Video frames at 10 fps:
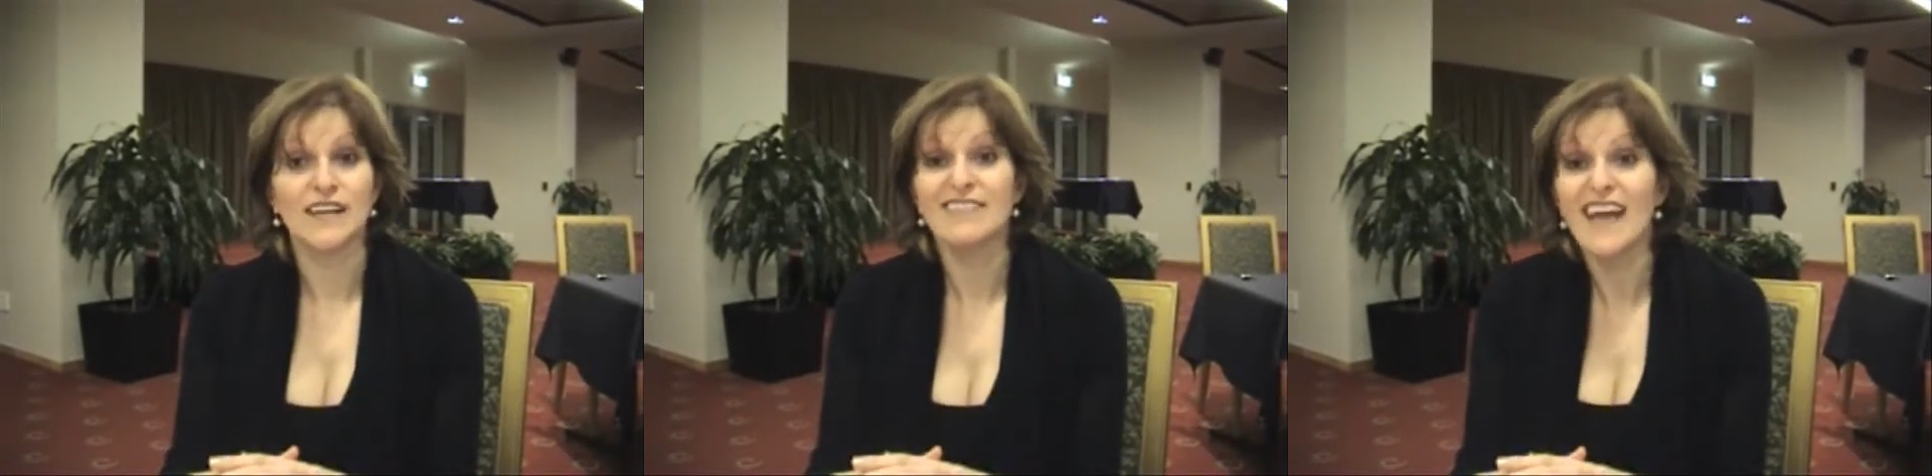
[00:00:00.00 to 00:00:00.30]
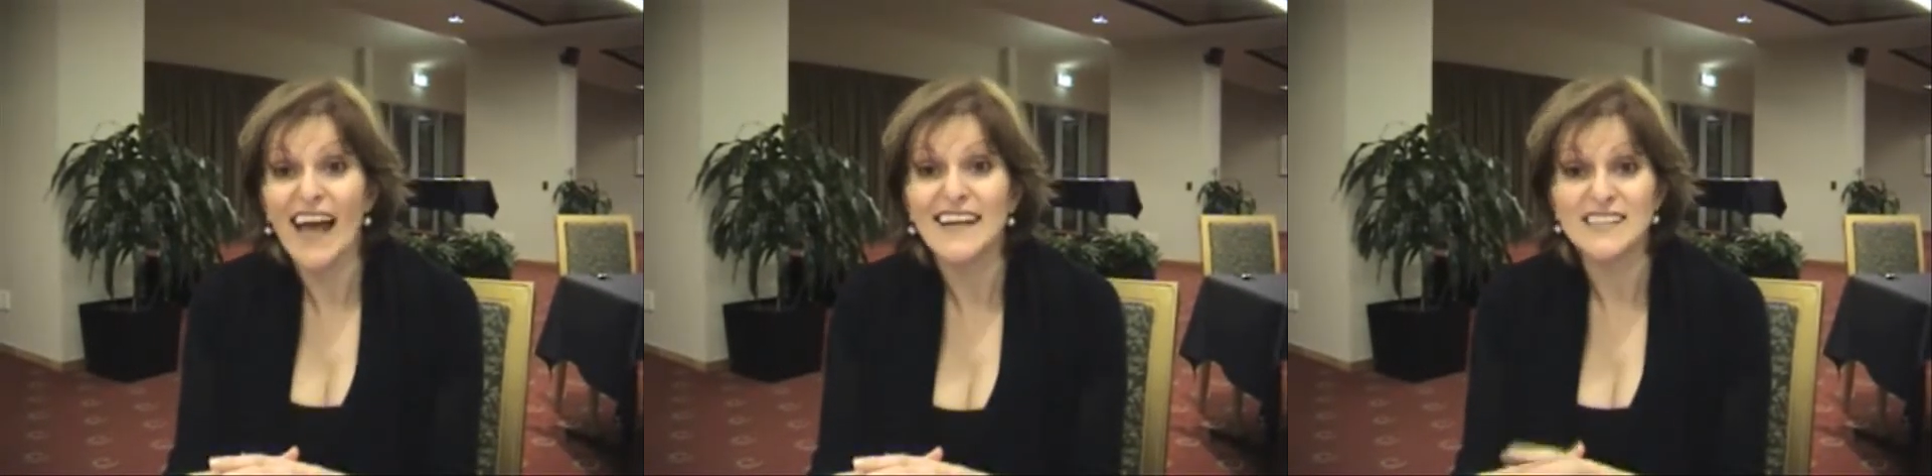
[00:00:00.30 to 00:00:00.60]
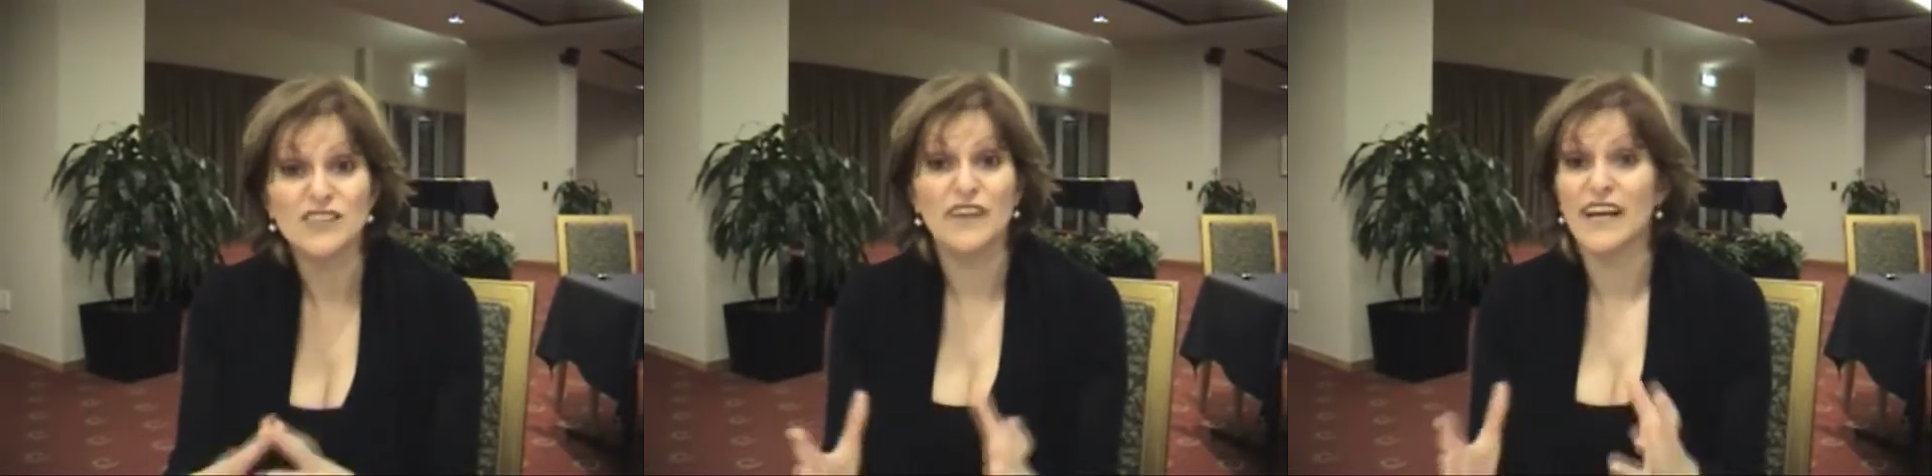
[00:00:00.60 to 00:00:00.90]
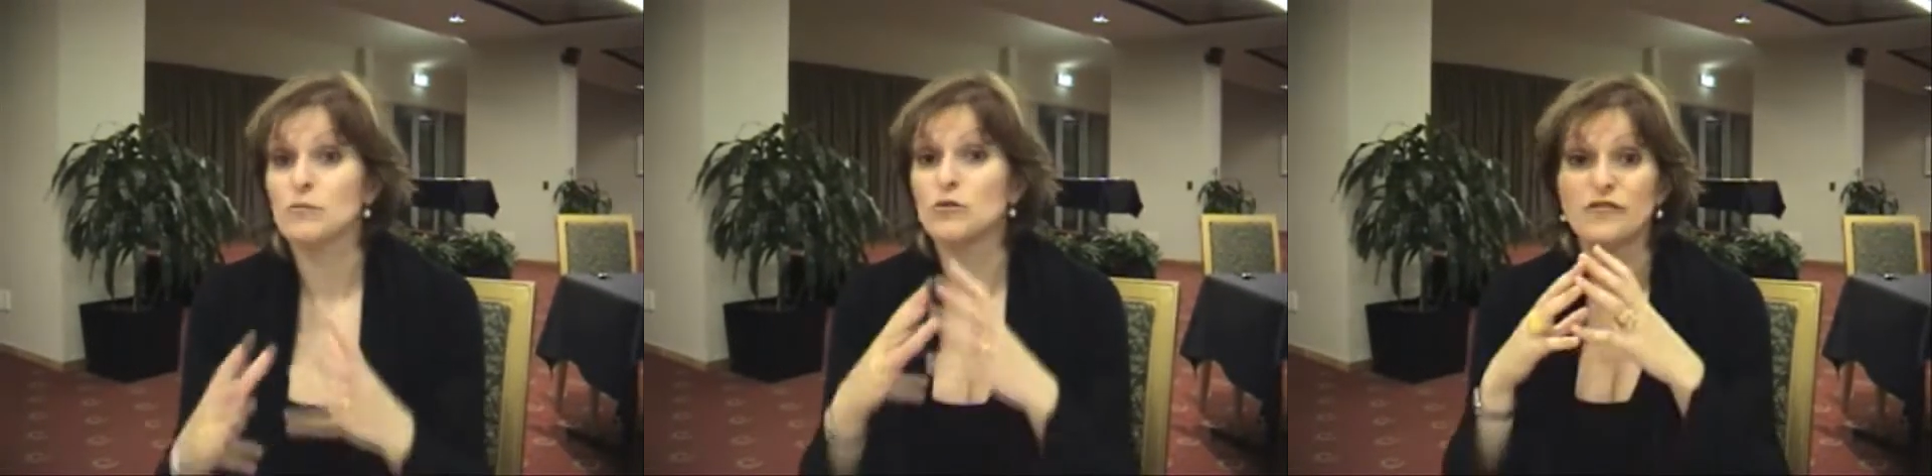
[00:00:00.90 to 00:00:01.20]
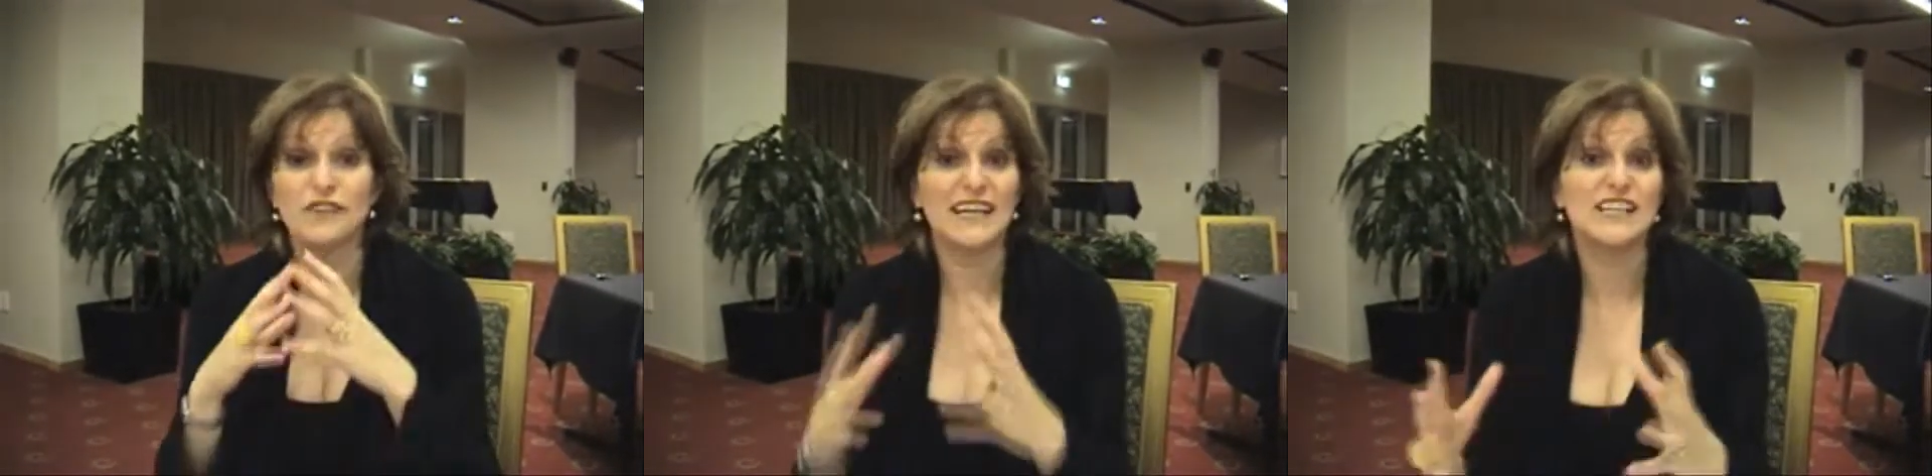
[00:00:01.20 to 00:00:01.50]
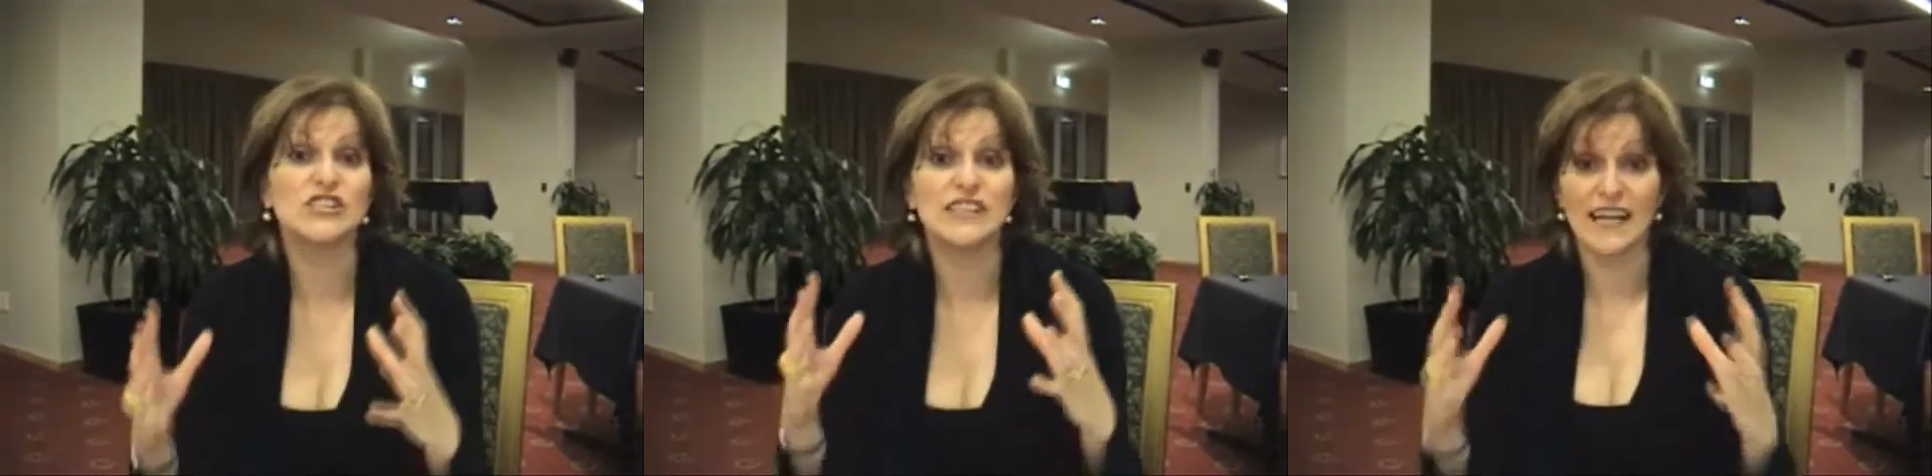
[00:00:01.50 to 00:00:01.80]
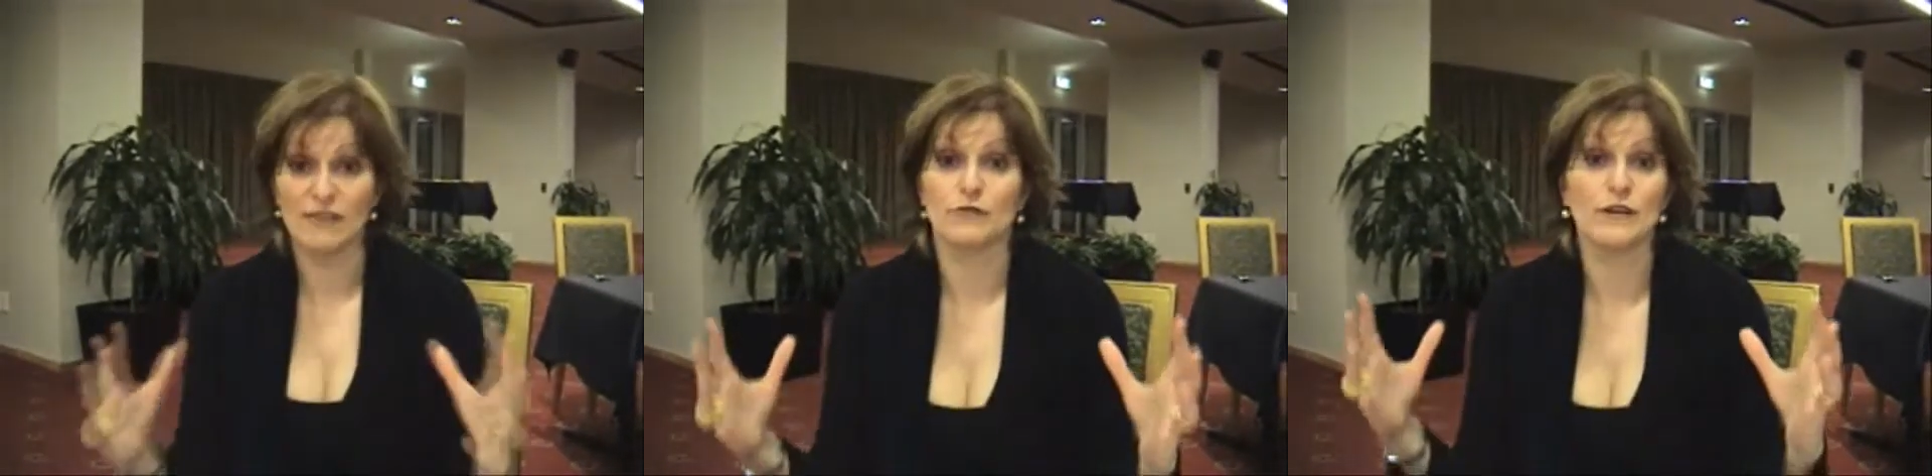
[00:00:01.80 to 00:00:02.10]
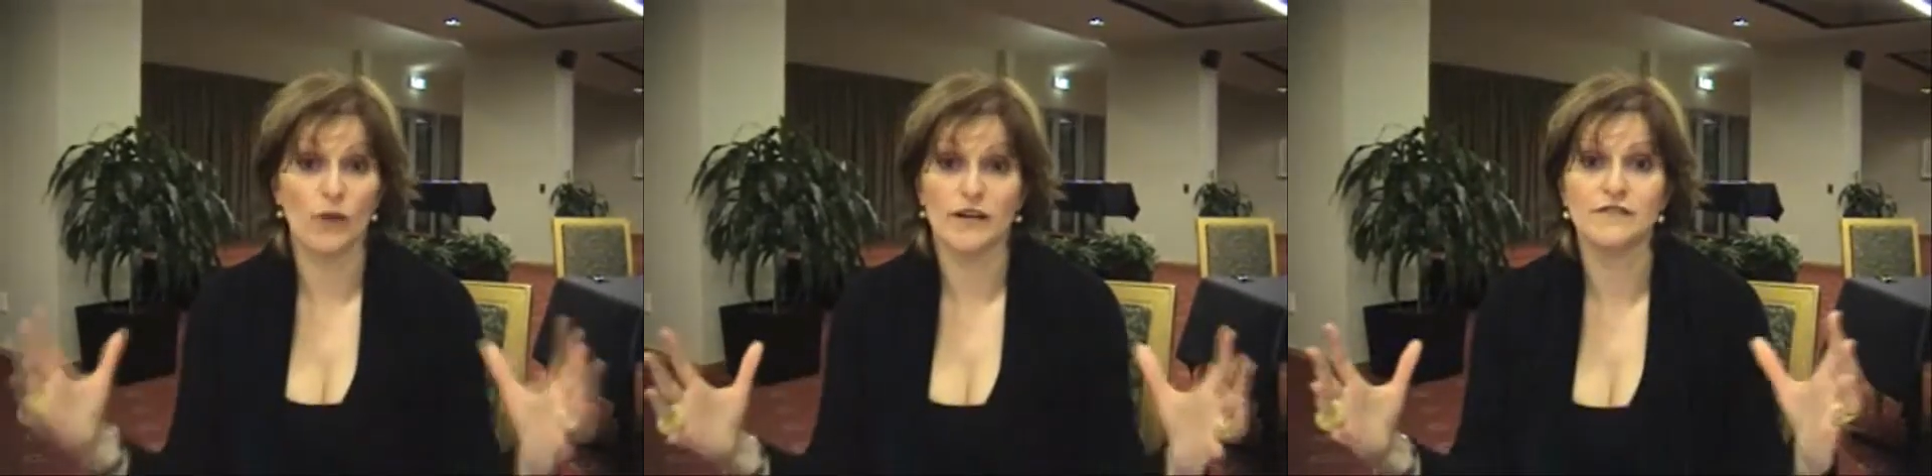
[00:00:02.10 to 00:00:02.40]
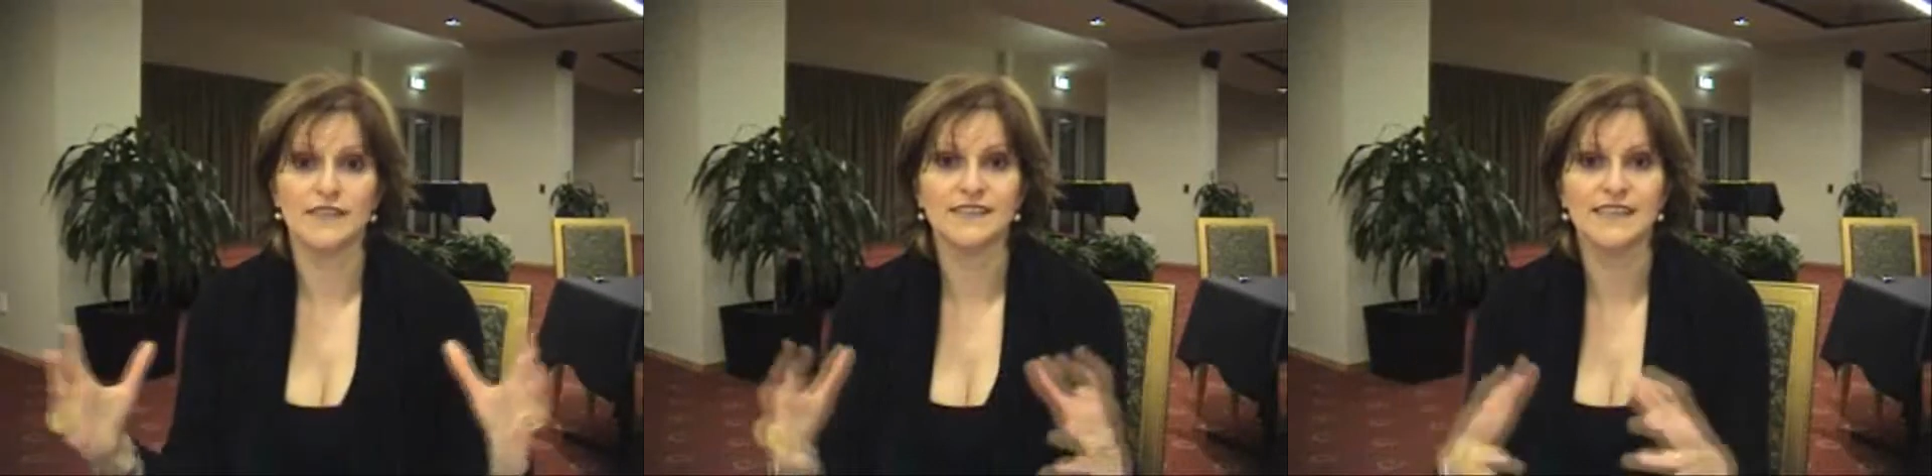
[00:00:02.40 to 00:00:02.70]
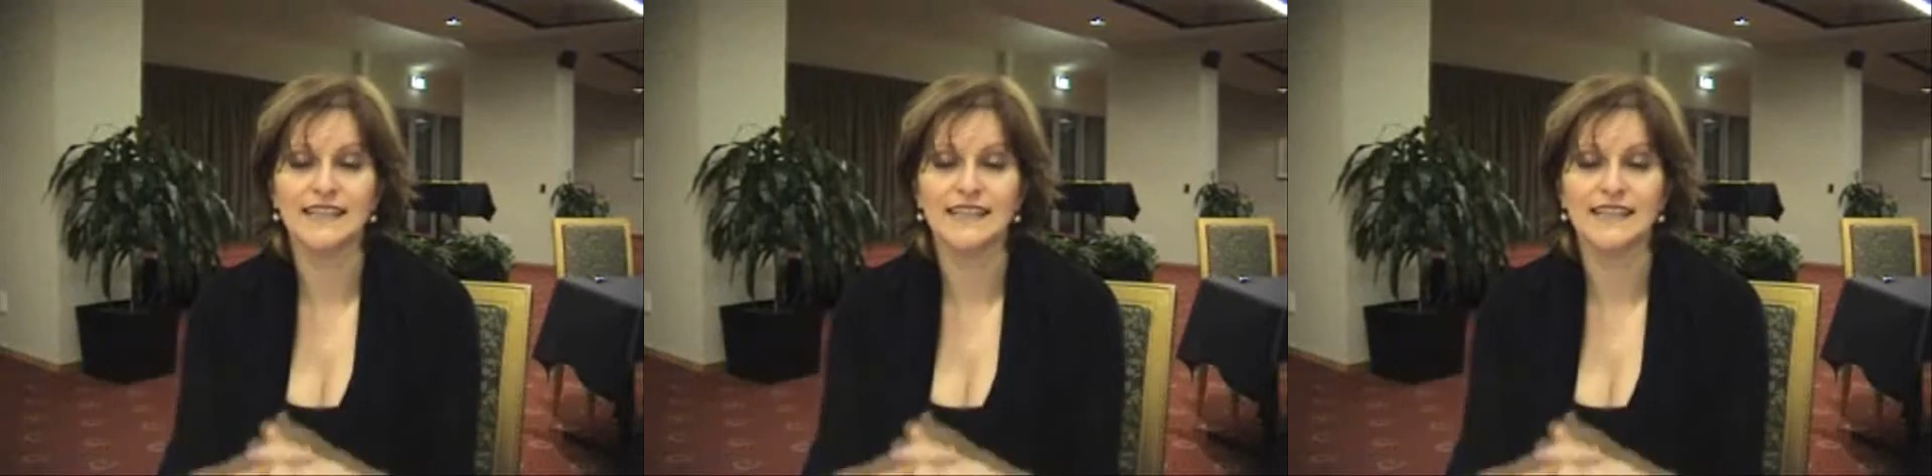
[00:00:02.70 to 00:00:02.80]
and that is available for each and every one of us.